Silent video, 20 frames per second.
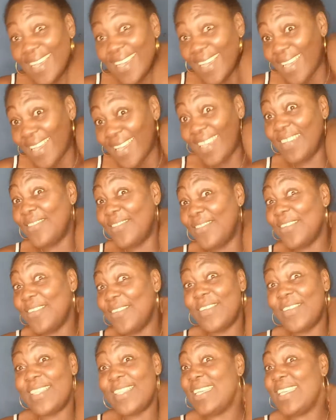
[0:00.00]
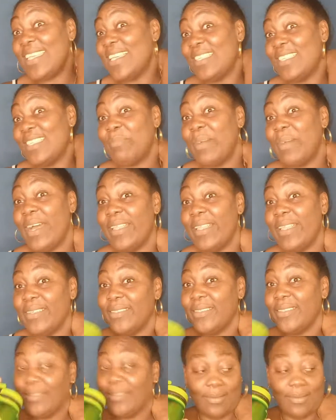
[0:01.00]
even if it tastes bad.
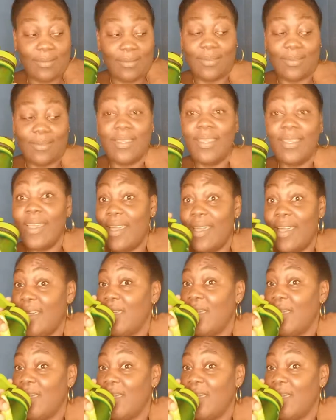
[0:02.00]
Yeah.